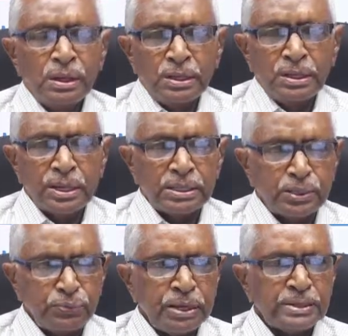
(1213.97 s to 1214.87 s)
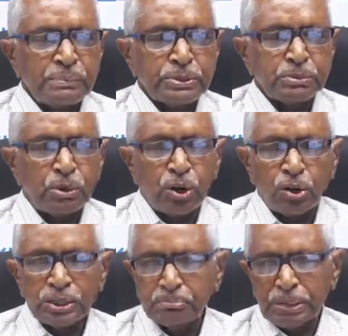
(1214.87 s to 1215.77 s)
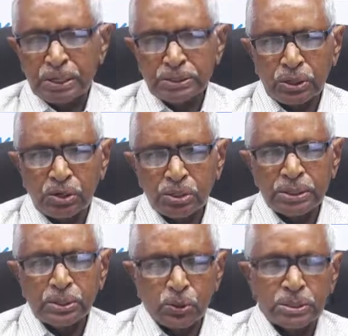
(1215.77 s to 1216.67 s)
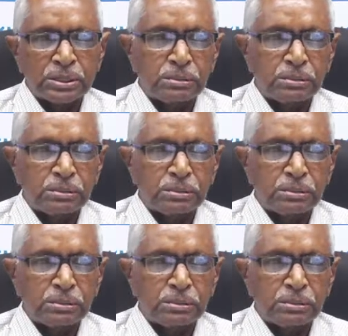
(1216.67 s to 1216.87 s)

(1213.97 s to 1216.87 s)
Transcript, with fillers: There are different types of organ because organ donor